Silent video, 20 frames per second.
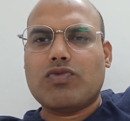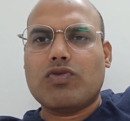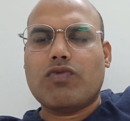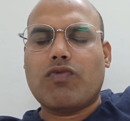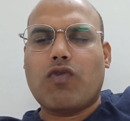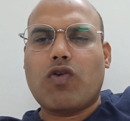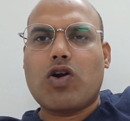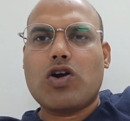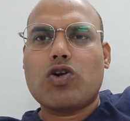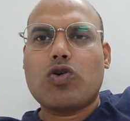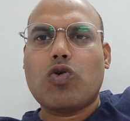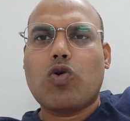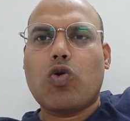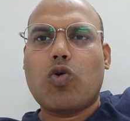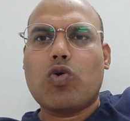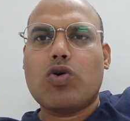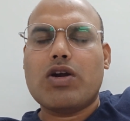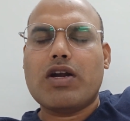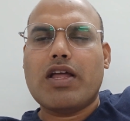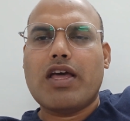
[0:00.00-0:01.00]
would want to
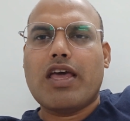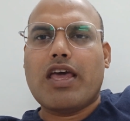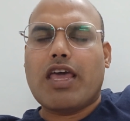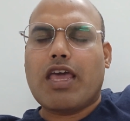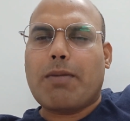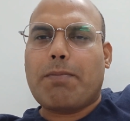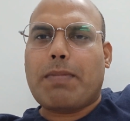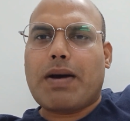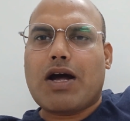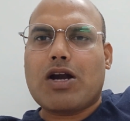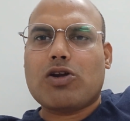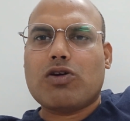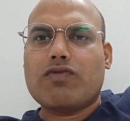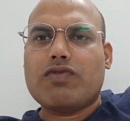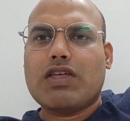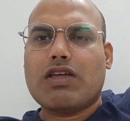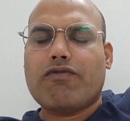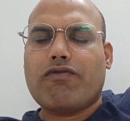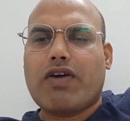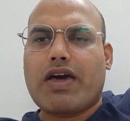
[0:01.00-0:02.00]
hold a part of
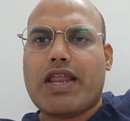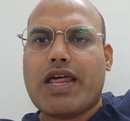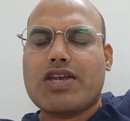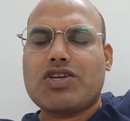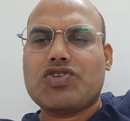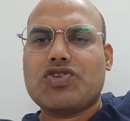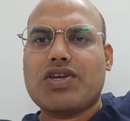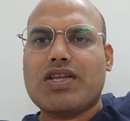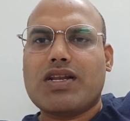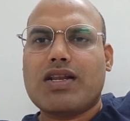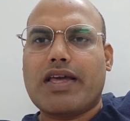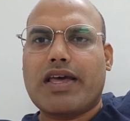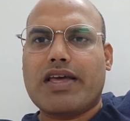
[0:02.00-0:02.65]
their financial